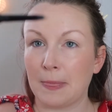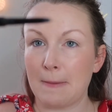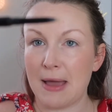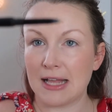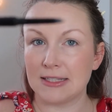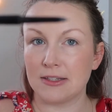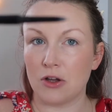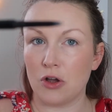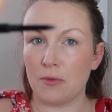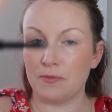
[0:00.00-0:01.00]

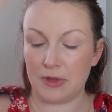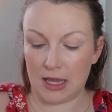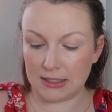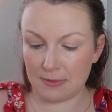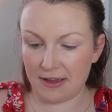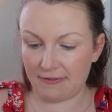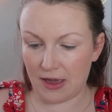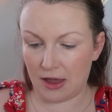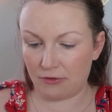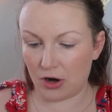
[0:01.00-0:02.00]
pencil. It's my
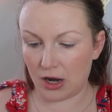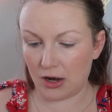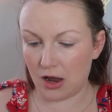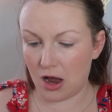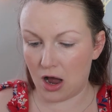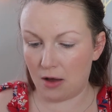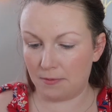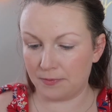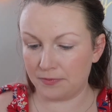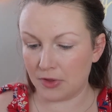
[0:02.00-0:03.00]
favorite.
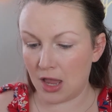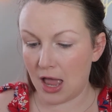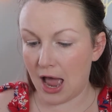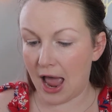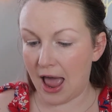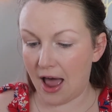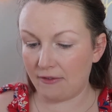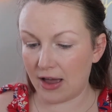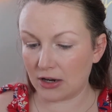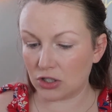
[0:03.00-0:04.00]
I have
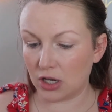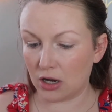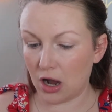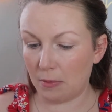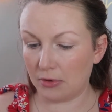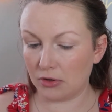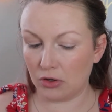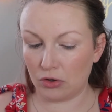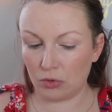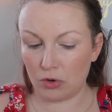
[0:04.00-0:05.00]
actually
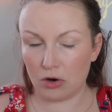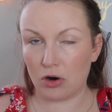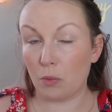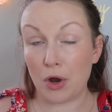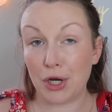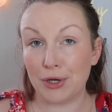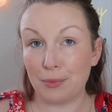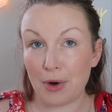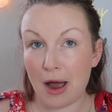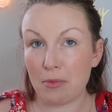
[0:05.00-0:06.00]
one new
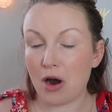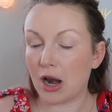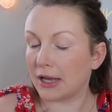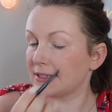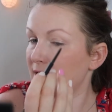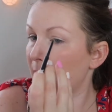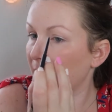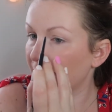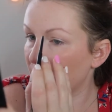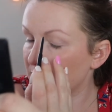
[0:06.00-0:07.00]
brow product coming from